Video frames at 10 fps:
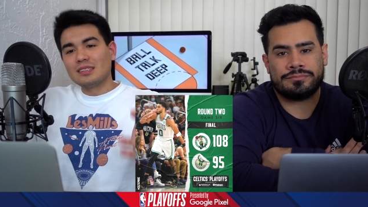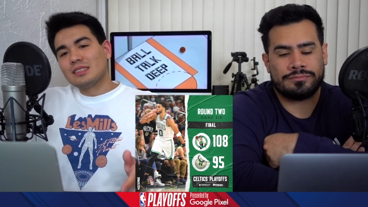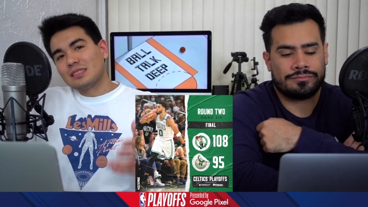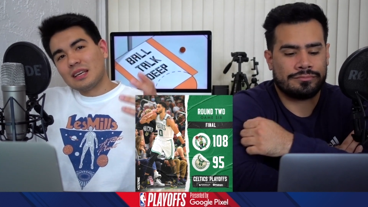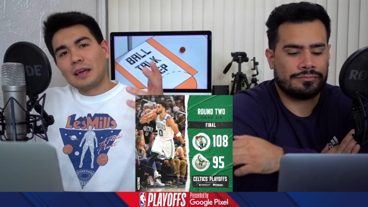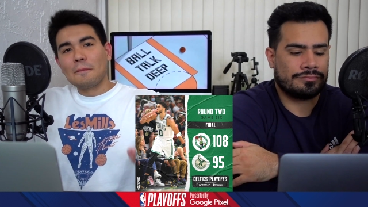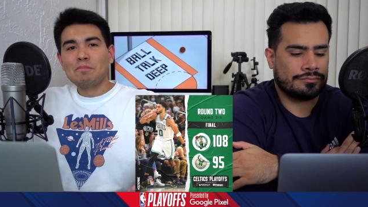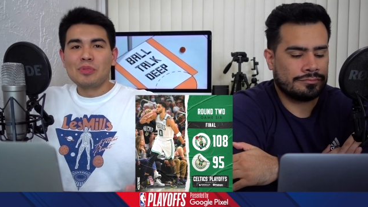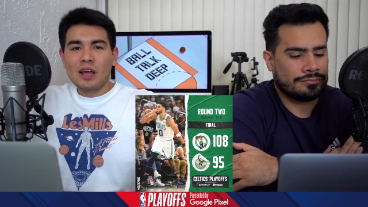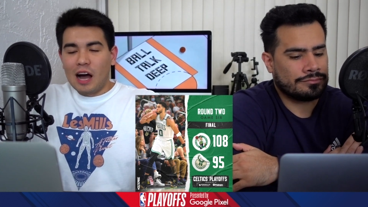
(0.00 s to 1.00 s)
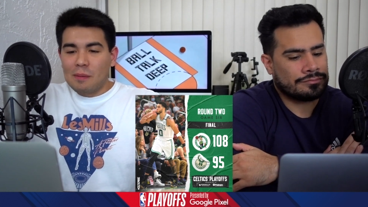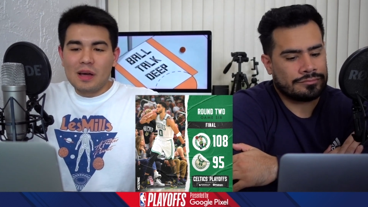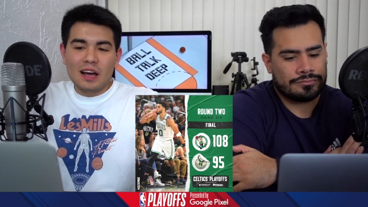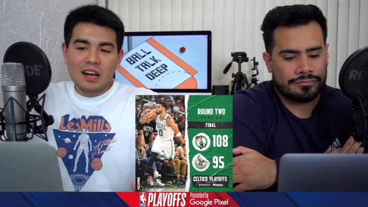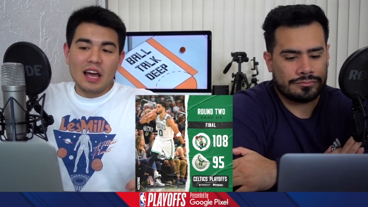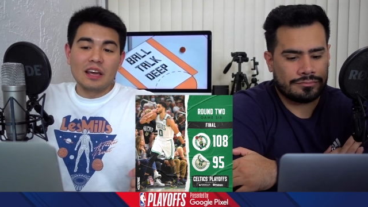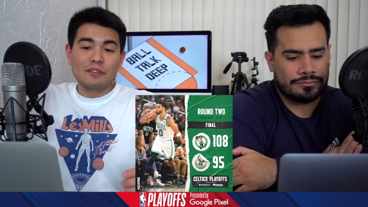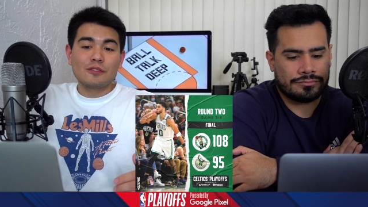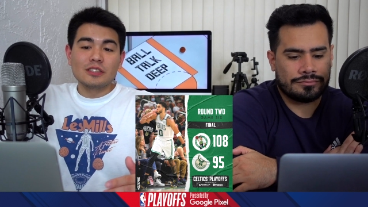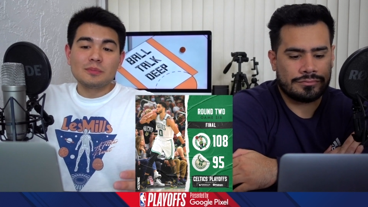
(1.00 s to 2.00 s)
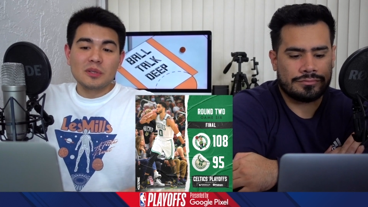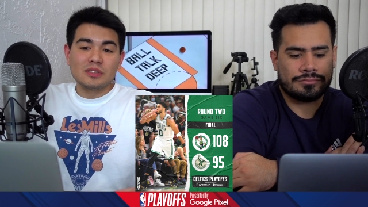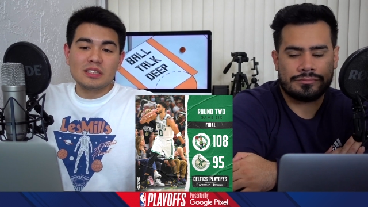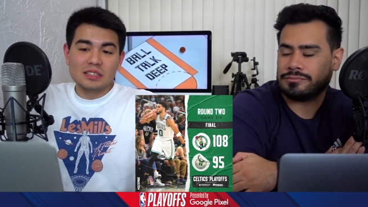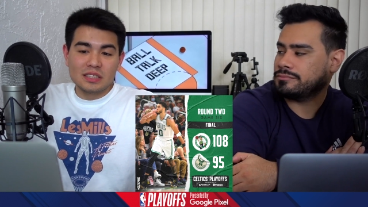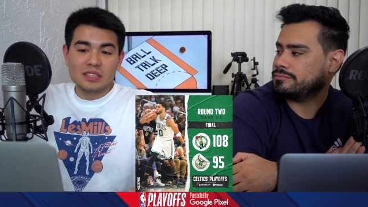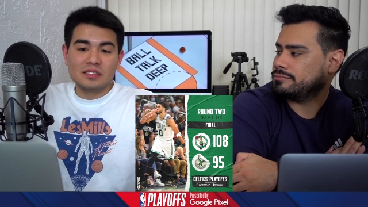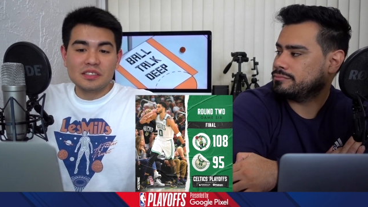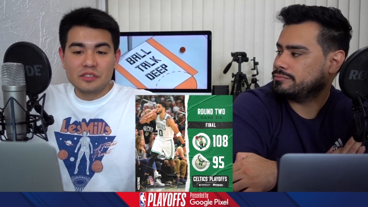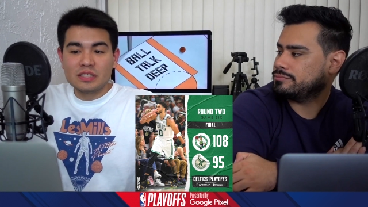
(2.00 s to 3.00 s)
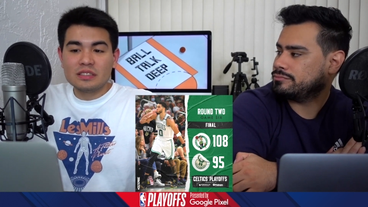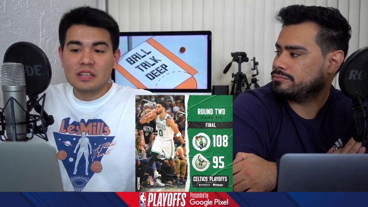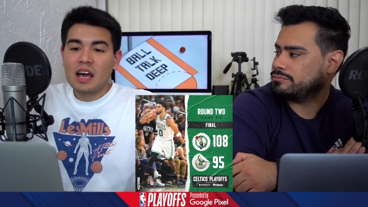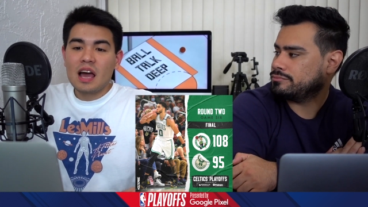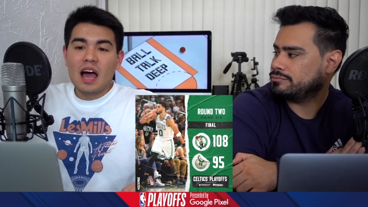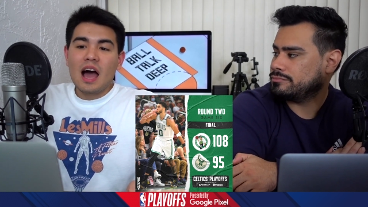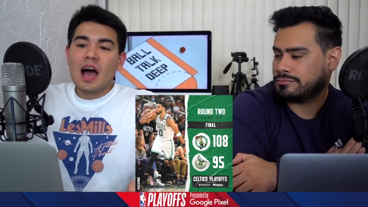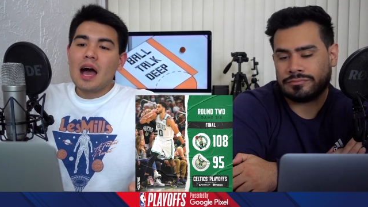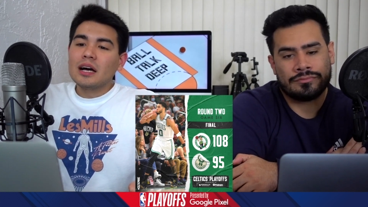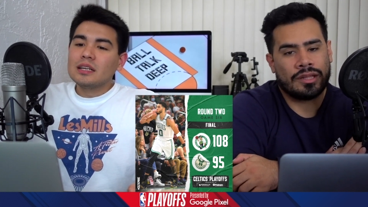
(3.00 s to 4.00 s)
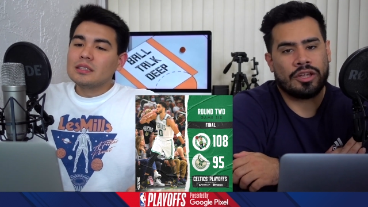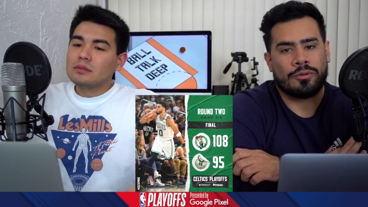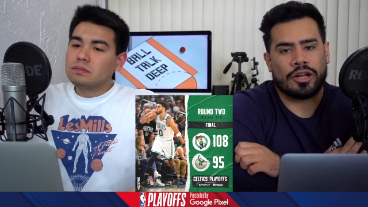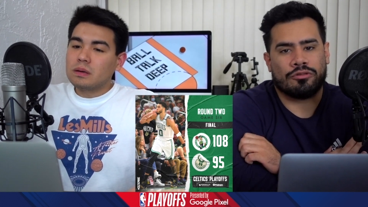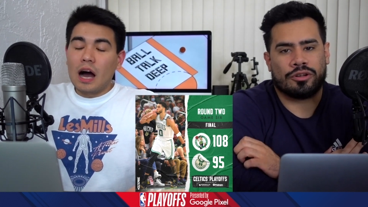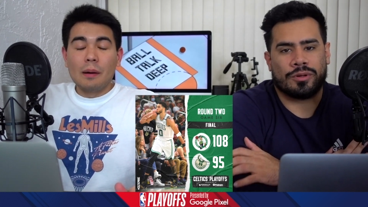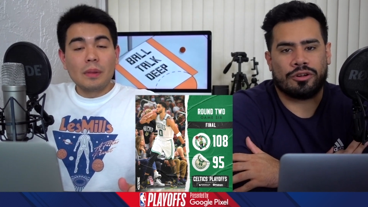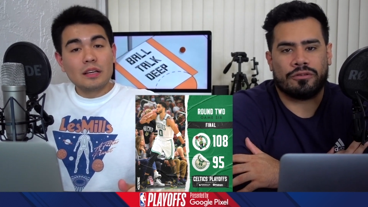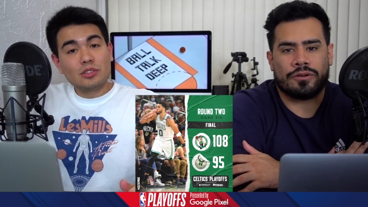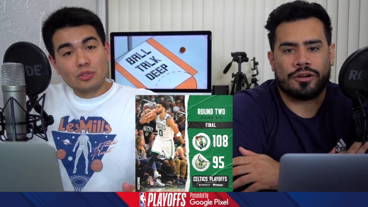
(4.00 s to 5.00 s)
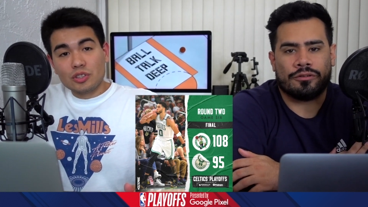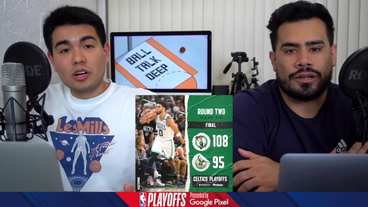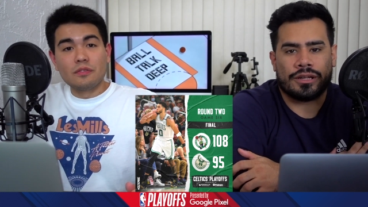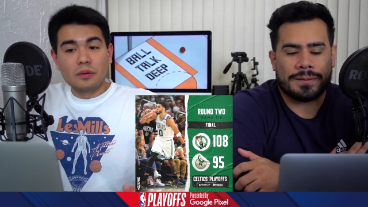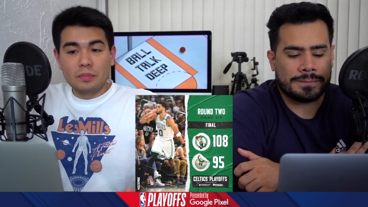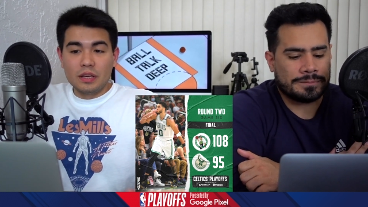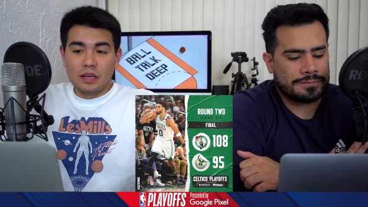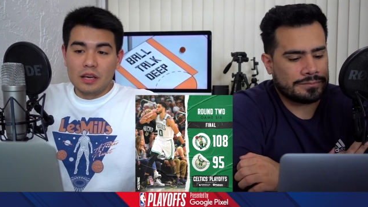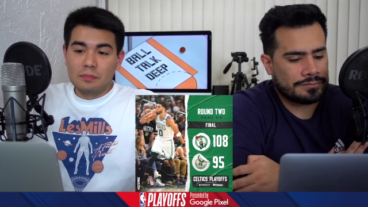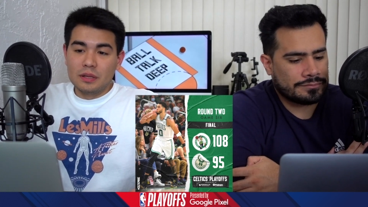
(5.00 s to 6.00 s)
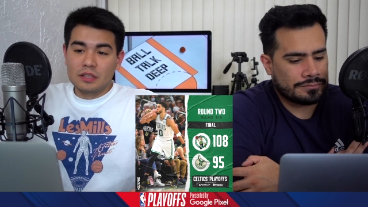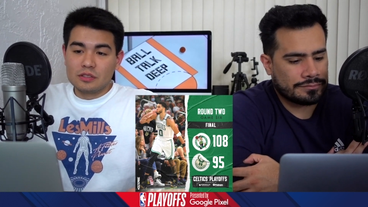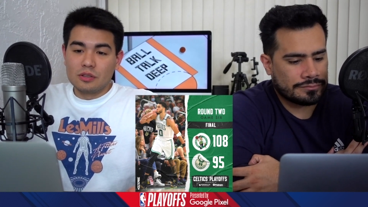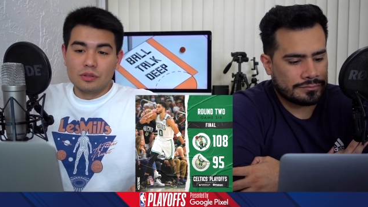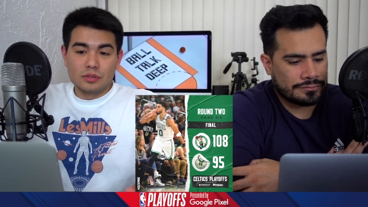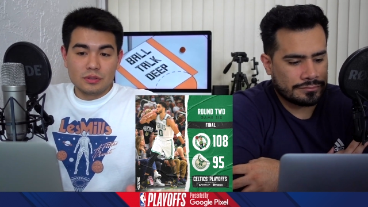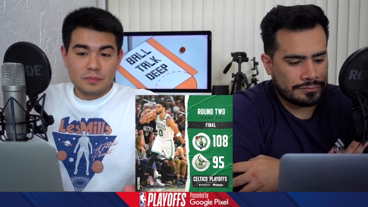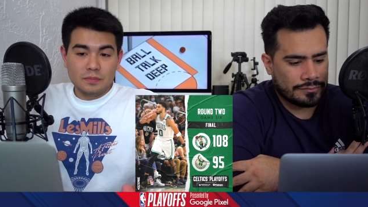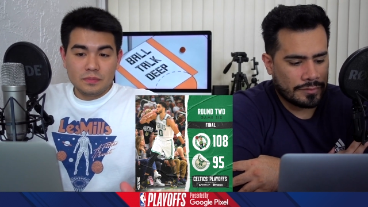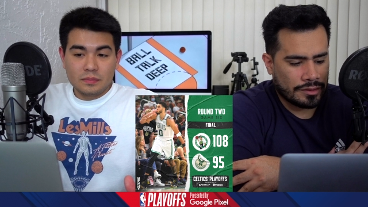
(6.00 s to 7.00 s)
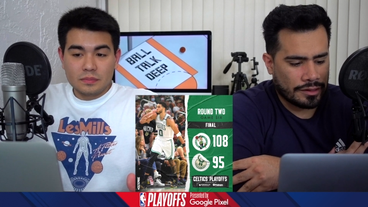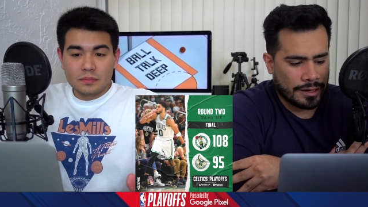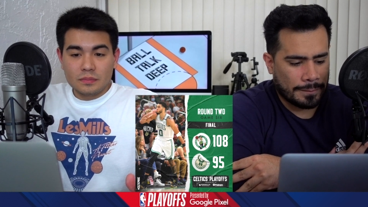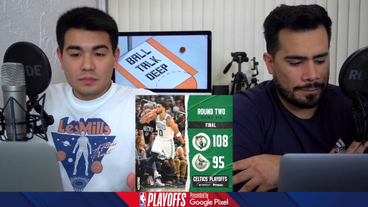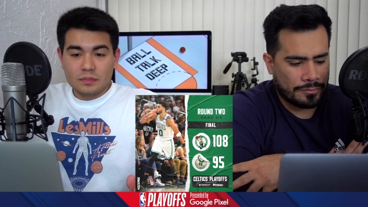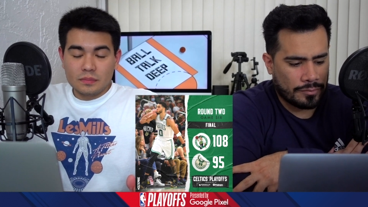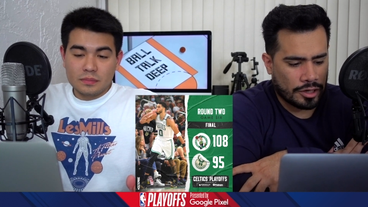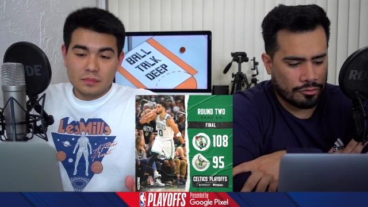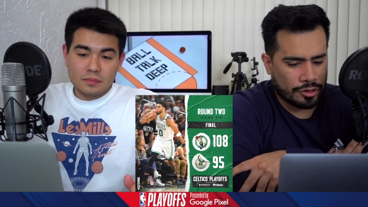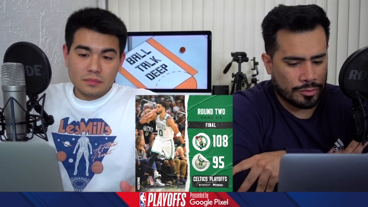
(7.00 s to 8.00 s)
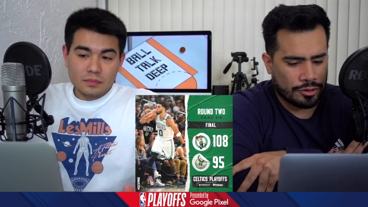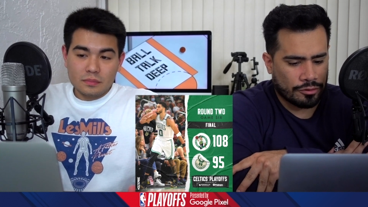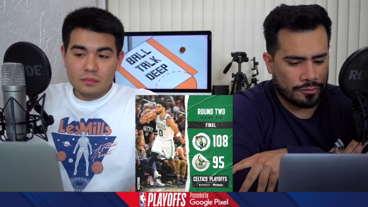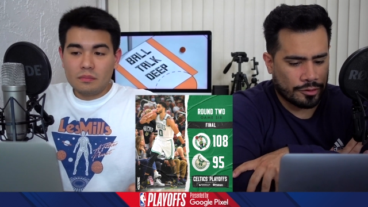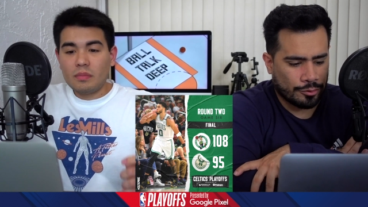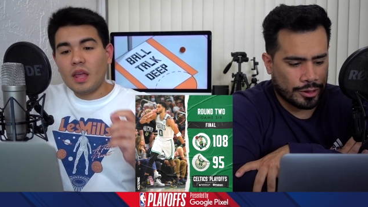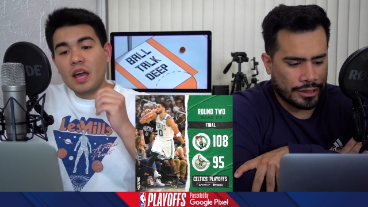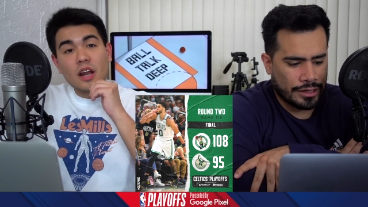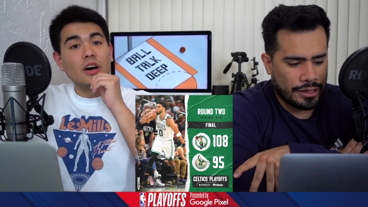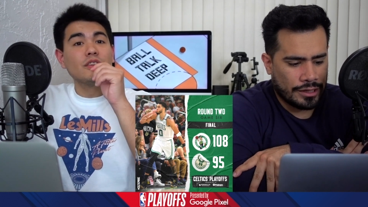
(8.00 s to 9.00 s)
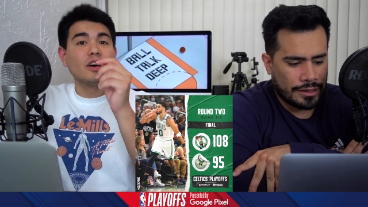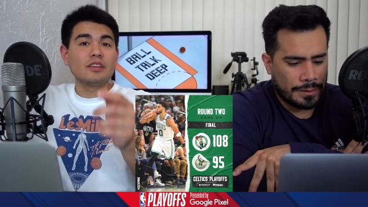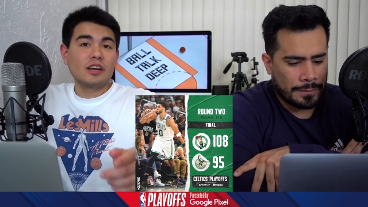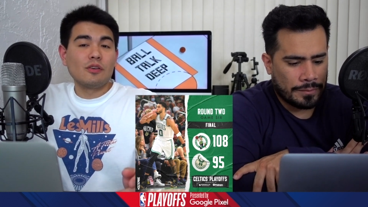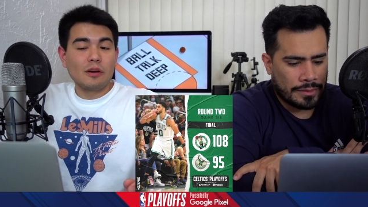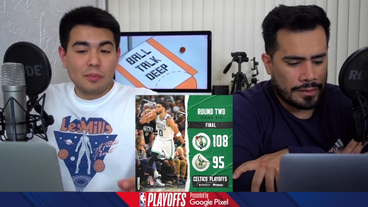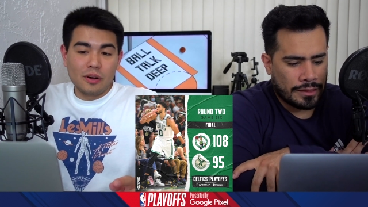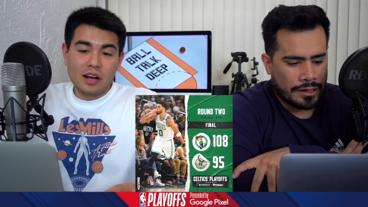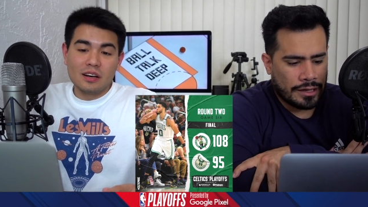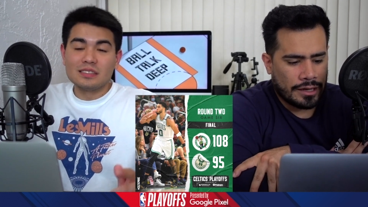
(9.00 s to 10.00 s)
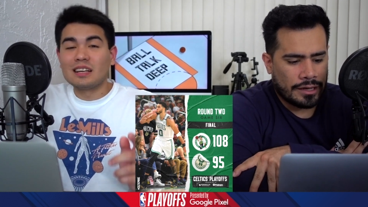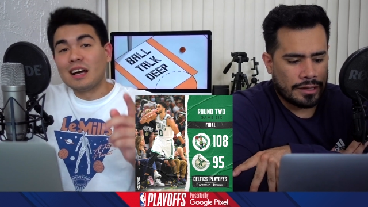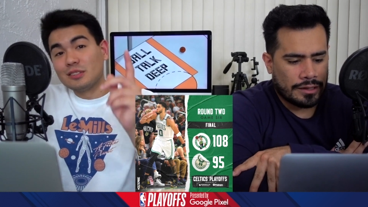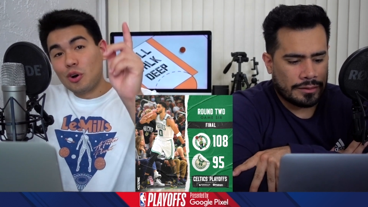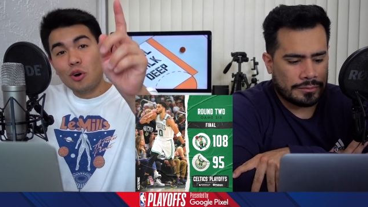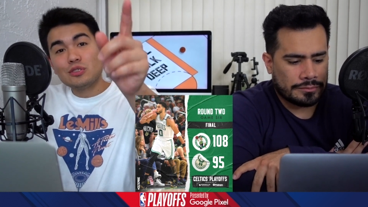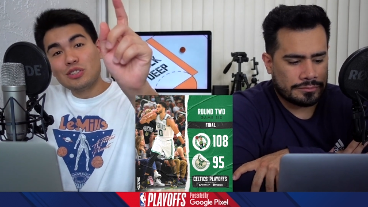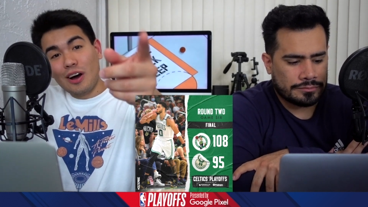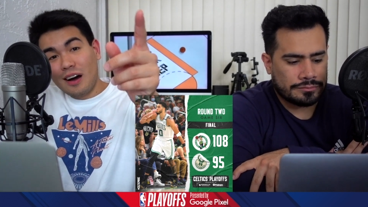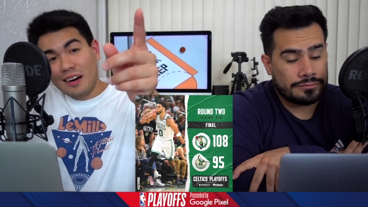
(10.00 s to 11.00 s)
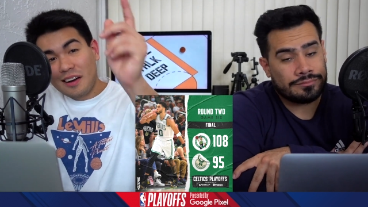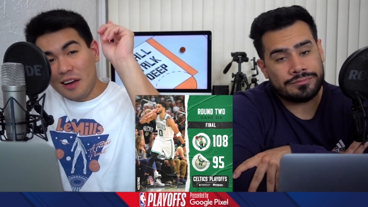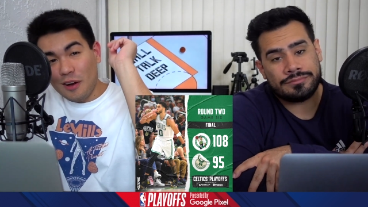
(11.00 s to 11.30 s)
Speaker 1: because it's like, I'm not gonna lie, if Khris Middleton is in the series, you probably I'm not so already. sure if it be
Speaker 2: it be this close. Yeah, Probably would have been over already. And
Speaker 1: another thing I want to point out is I told y'all,